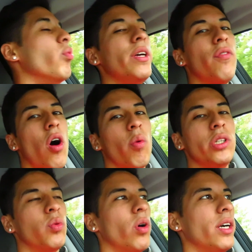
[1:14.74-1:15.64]
we've
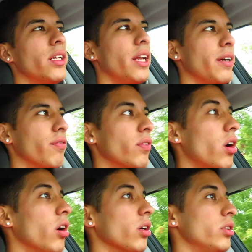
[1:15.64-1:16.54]
always wanted to like
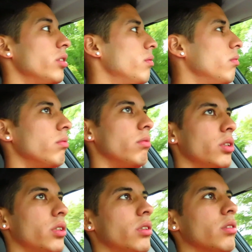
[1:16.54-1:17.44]
vlog
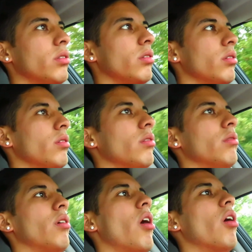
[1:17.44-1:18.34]
just
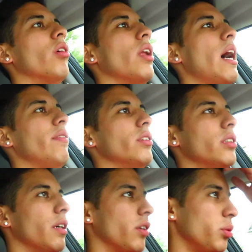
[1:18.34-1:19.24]
our lives
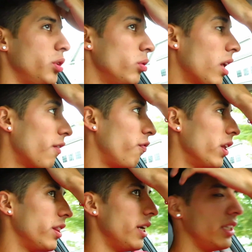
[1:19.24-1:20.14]
and stuff because we do a lot of
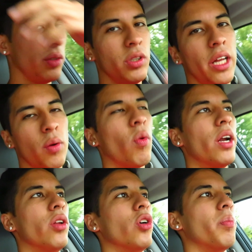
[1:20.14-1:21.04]
fun things that we like
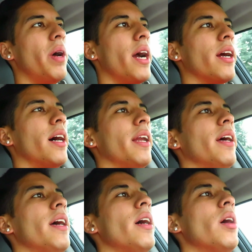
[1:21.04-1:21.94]
want to look back
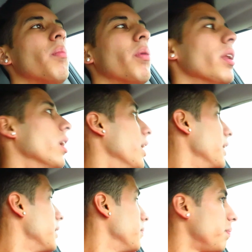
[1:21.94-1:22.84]
on. But
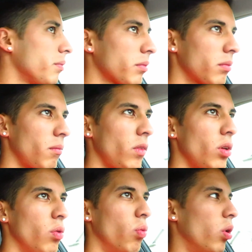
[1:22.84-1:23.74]
like
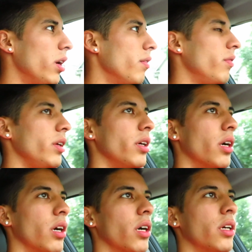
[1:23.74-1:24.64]
one of the
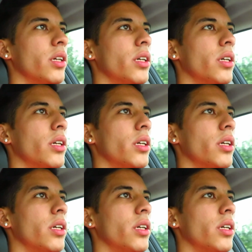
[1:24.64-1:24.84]
uh,